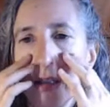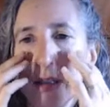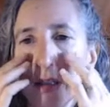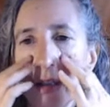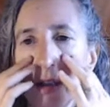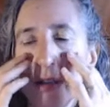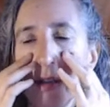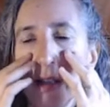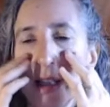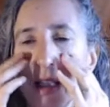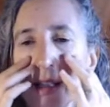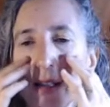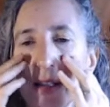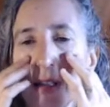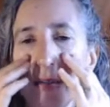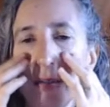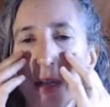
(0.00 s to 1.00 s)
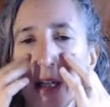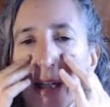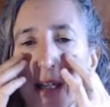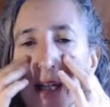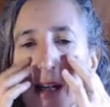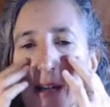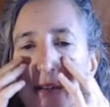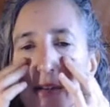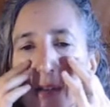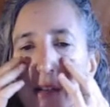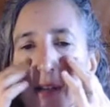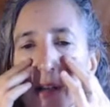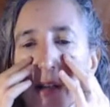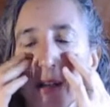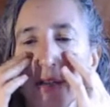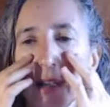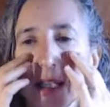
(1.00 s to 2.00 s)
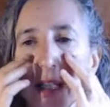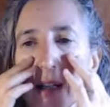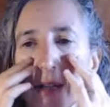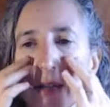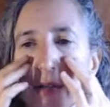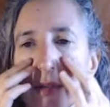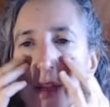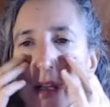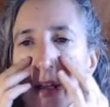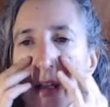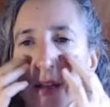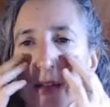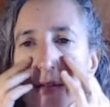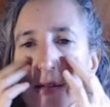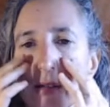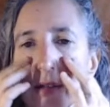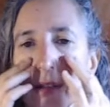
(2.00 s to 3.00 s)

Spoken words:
tuning into my level of self-love.